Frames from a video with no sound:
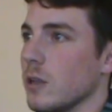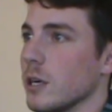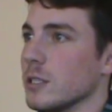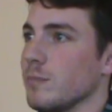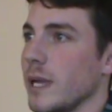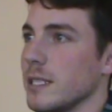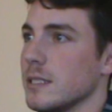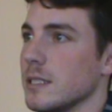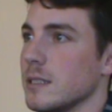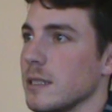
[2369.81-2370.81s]
larger
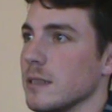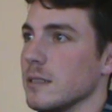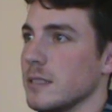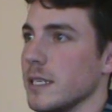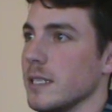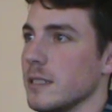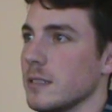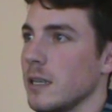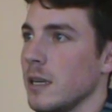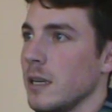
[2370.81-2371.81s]
bases in the
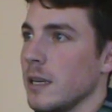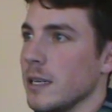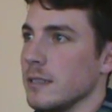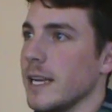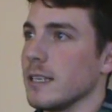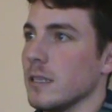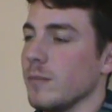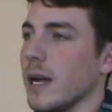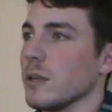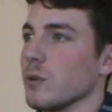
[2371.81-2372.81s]
cities and taking
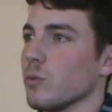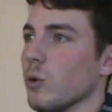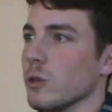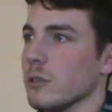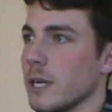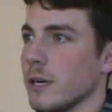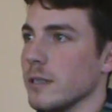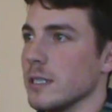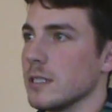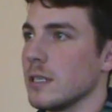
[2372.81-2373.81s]
them out of the rural
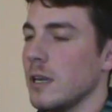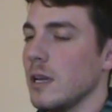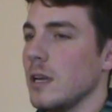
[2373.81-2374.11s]
areas.